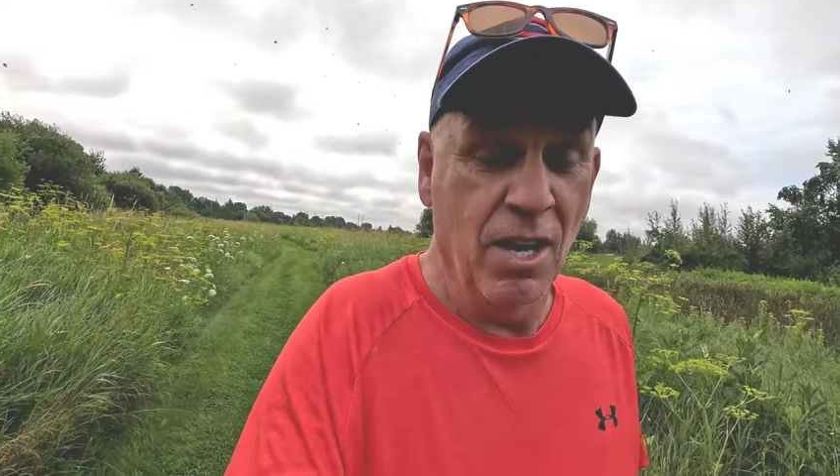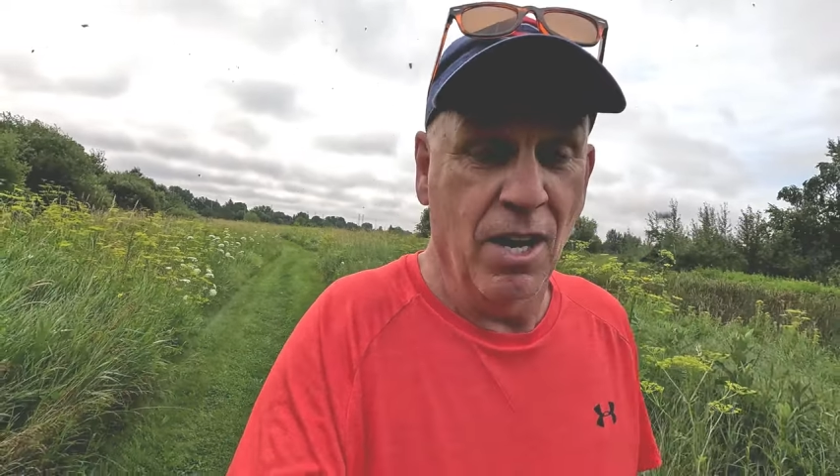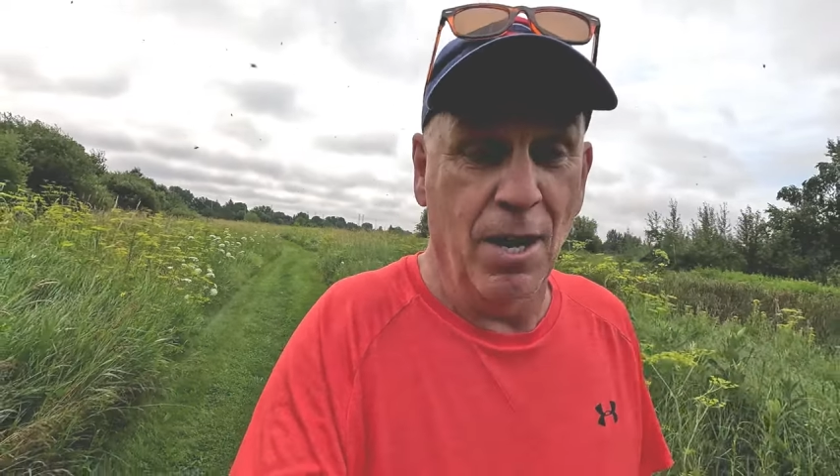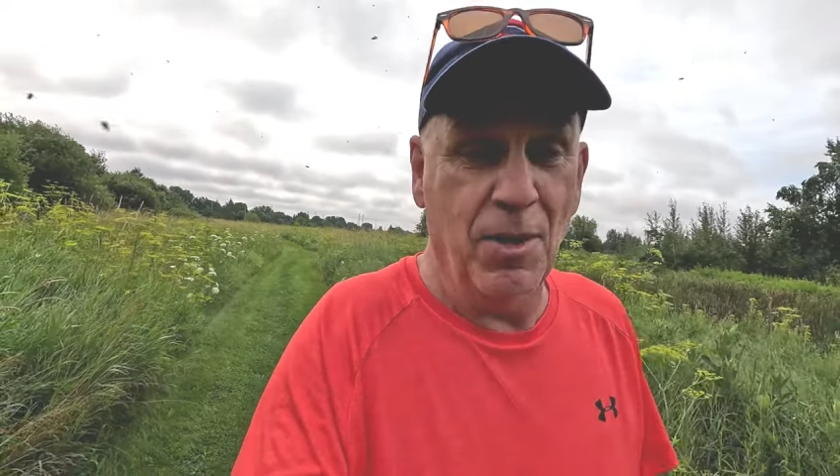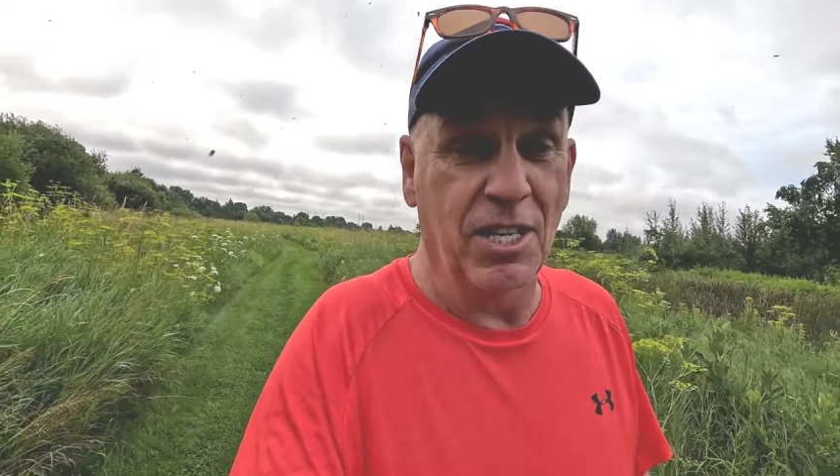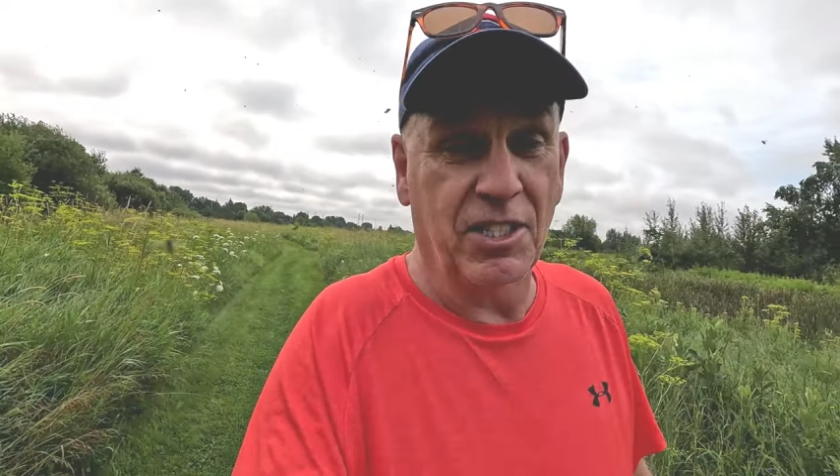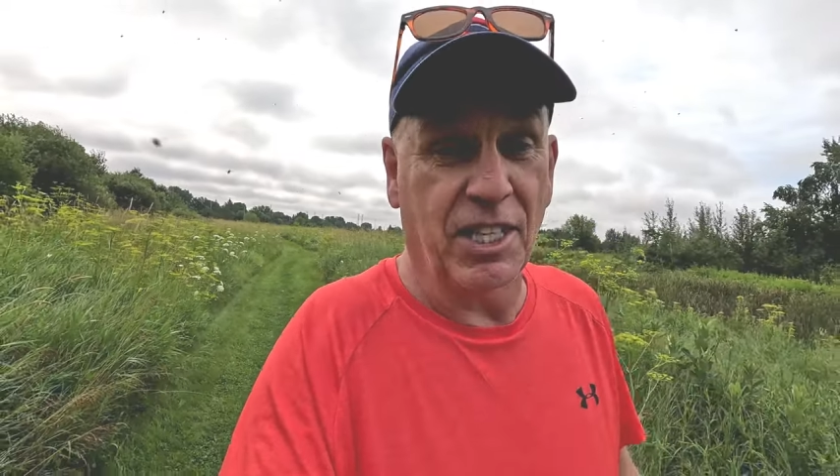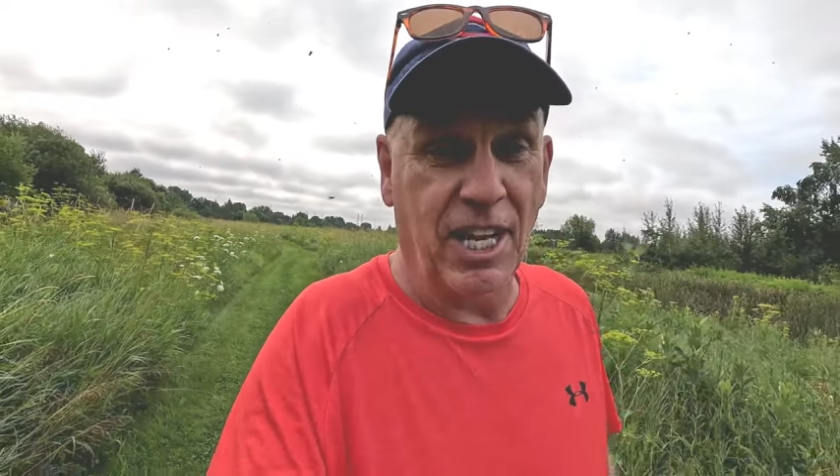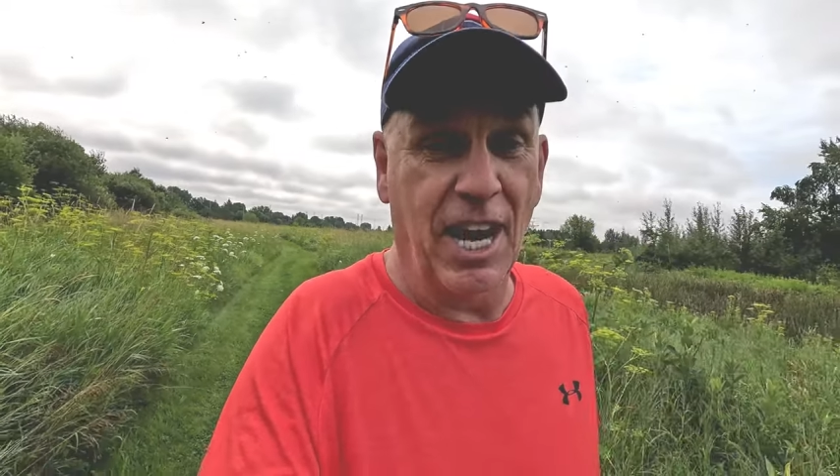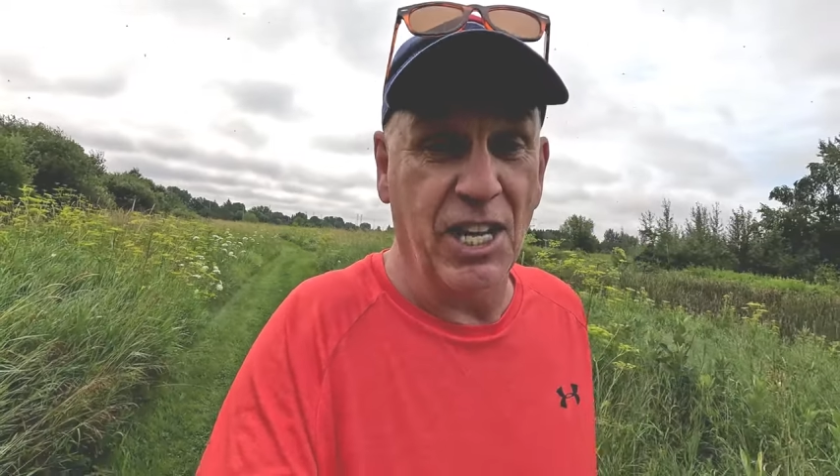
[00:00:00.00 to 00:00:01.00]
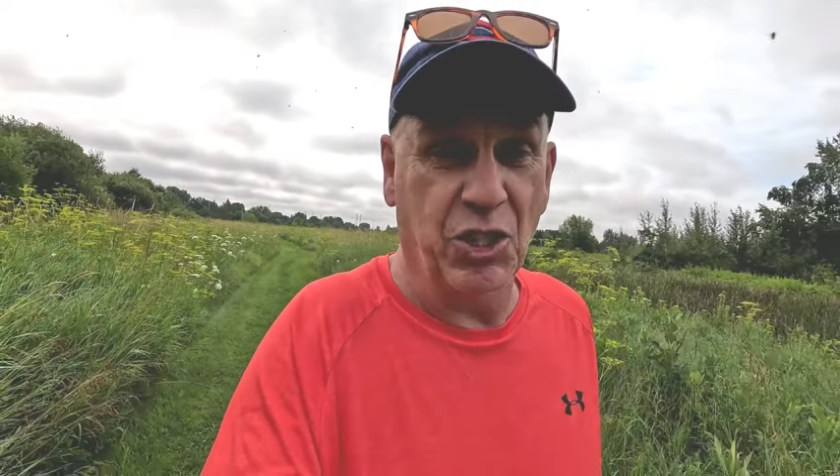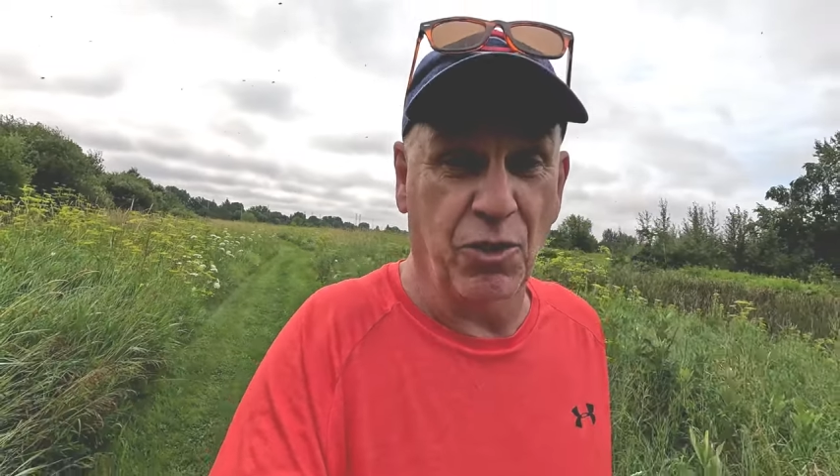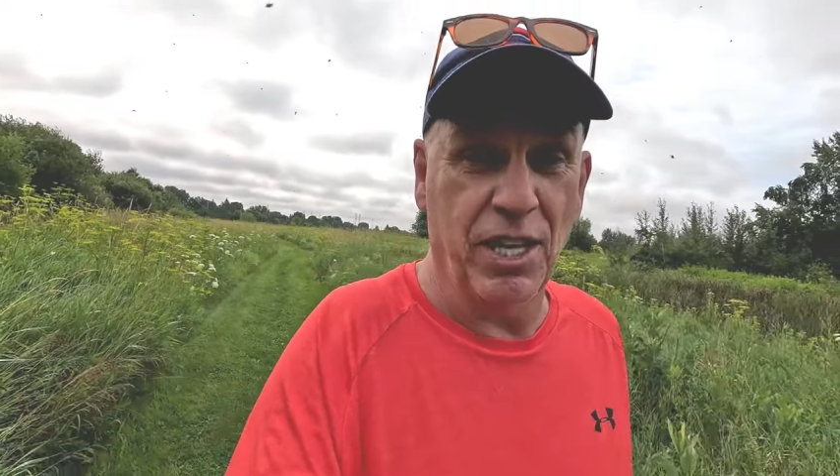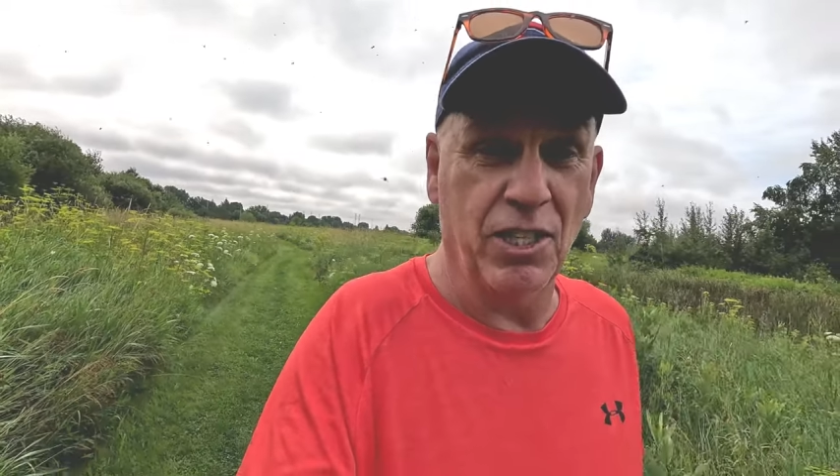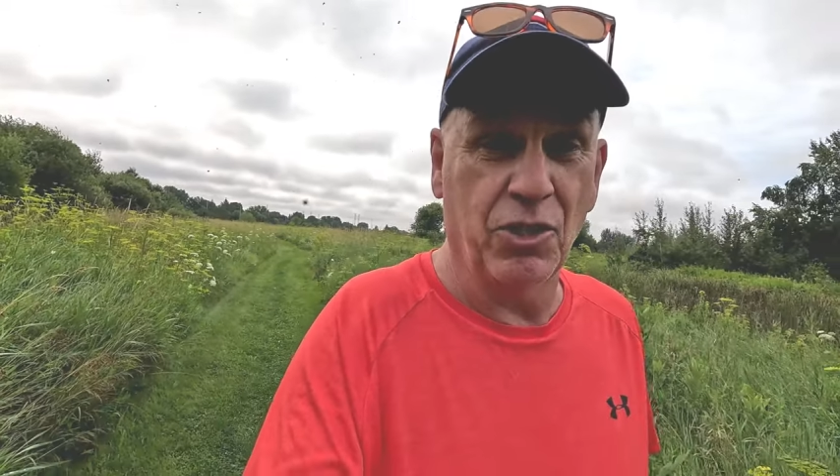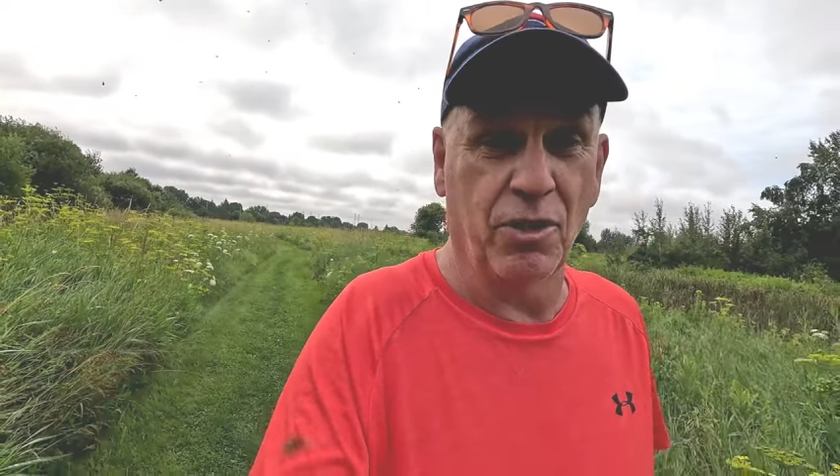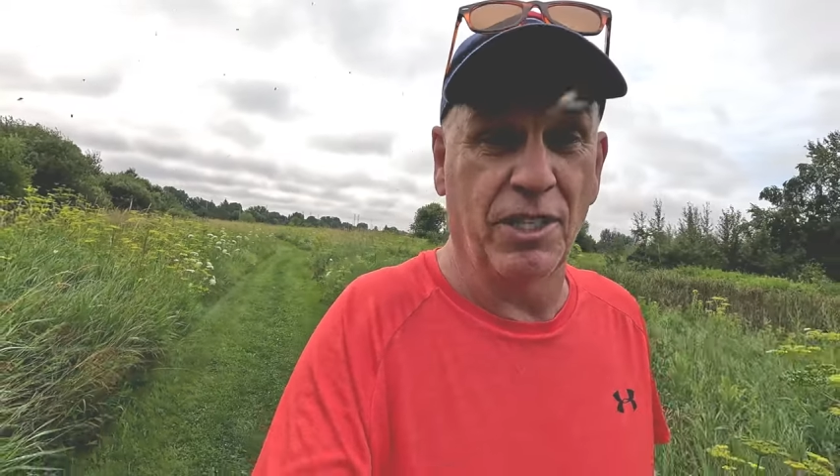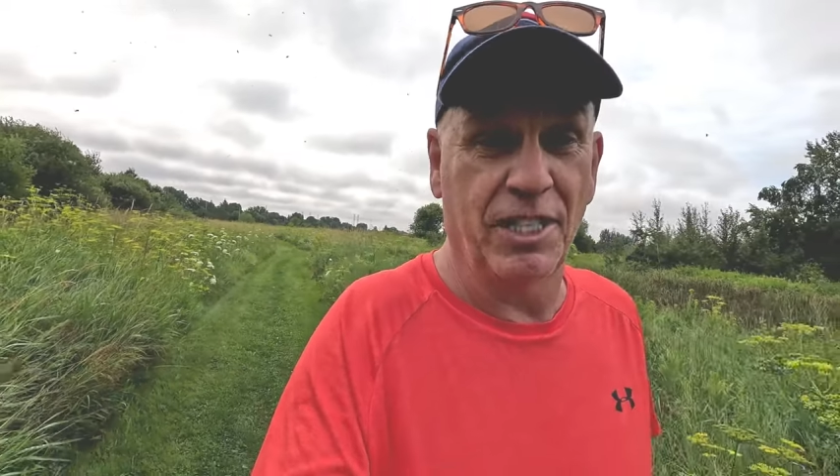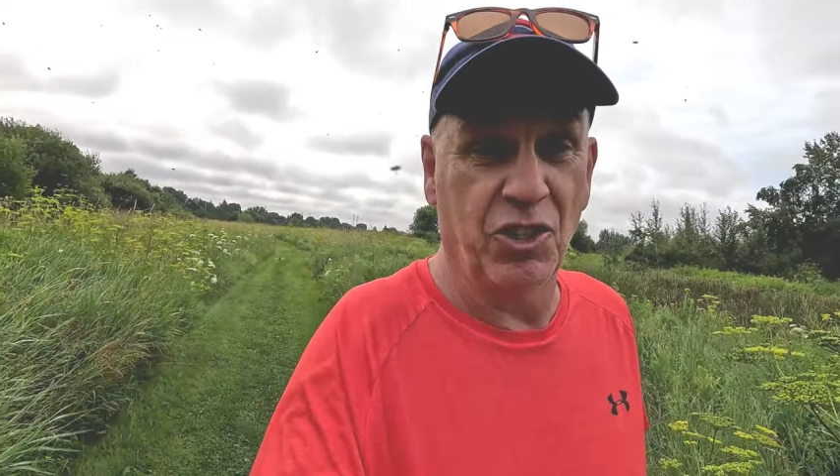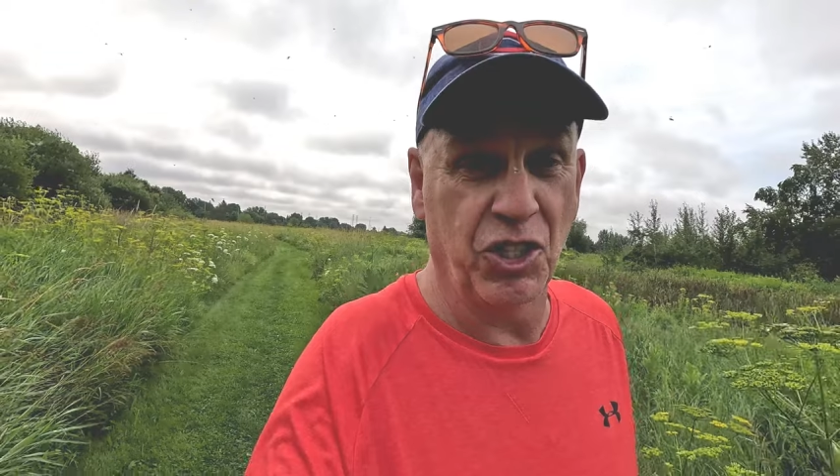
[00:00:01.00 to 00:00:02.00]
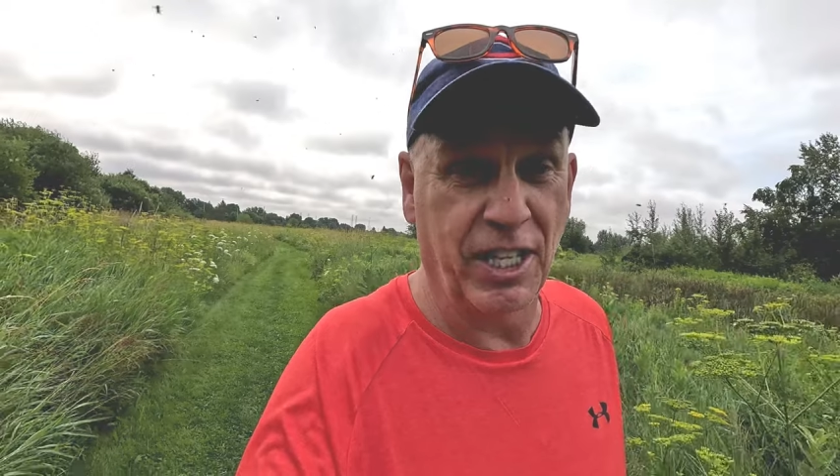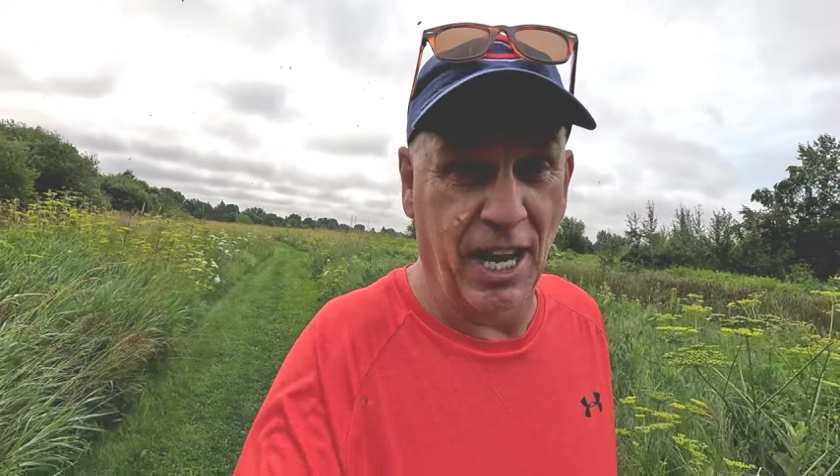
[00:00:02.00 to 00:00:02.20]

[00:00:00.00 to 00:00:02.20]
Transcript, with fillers: I'm not a psychiatrist or addiction